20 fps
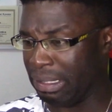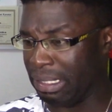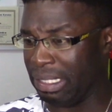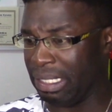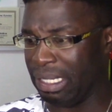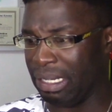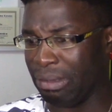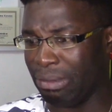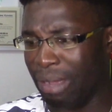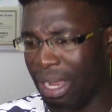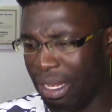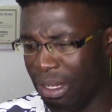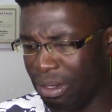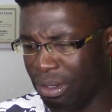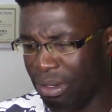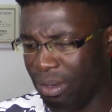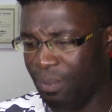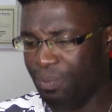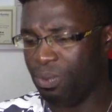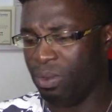Is it a rat
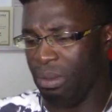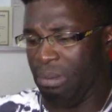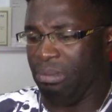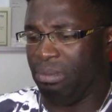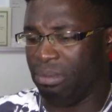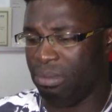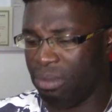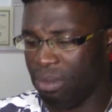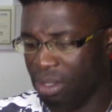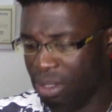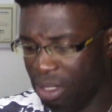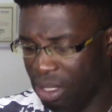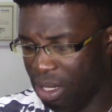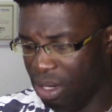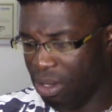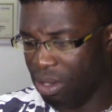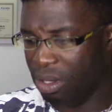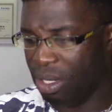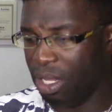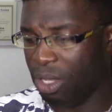though? You
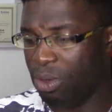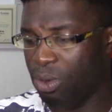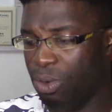know,